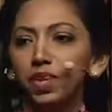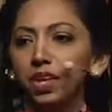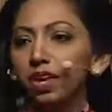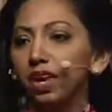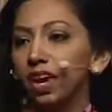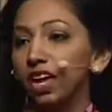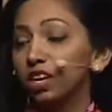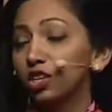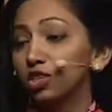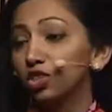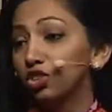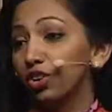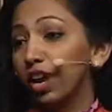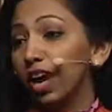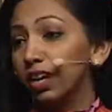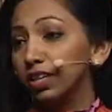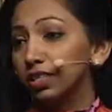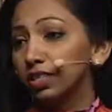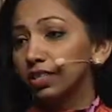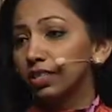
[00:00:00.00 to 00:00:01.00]
can
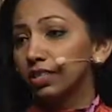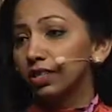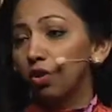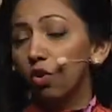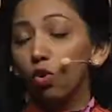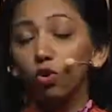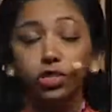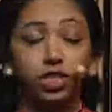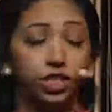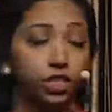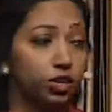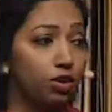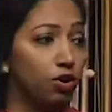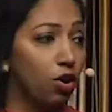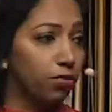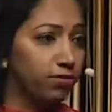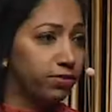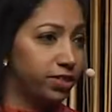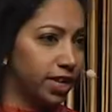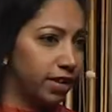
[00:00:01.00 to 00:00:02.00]
attract or turn
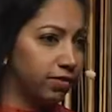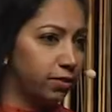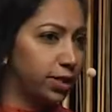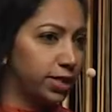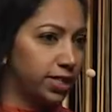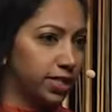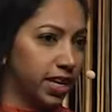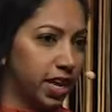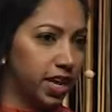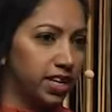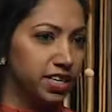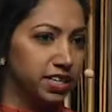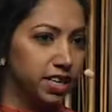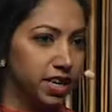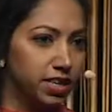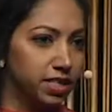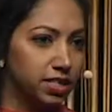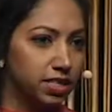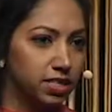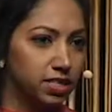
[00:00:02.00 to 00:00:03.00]
off diverse
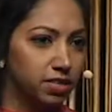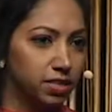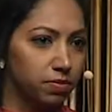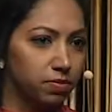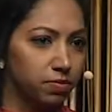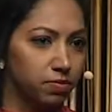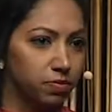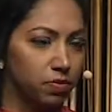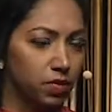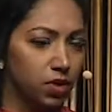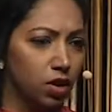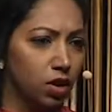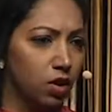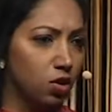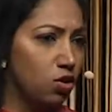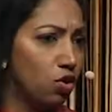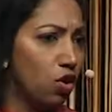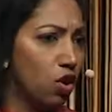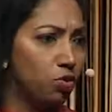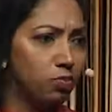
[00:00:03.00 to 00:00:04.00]
candidates,
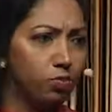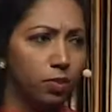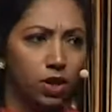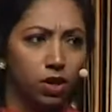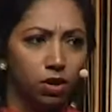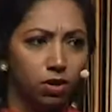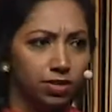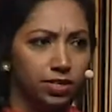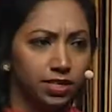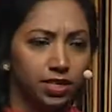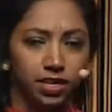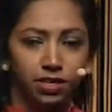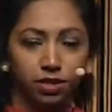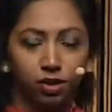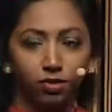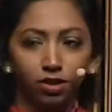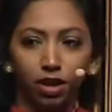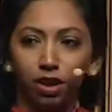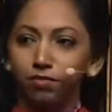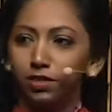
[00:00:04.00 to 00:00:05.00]
not because they
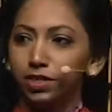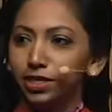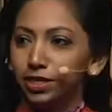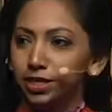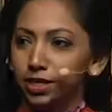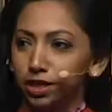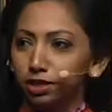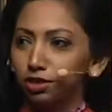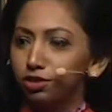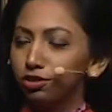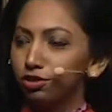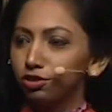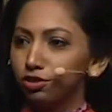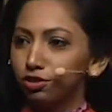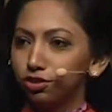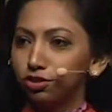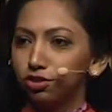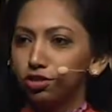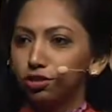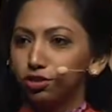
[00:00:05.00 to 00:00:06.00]
don't have the skills to
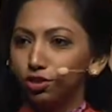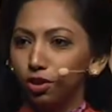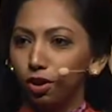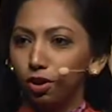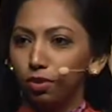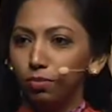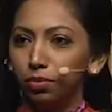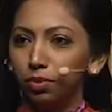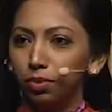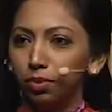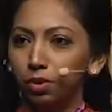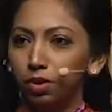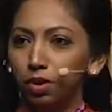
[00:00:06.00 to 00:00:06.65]
do the job,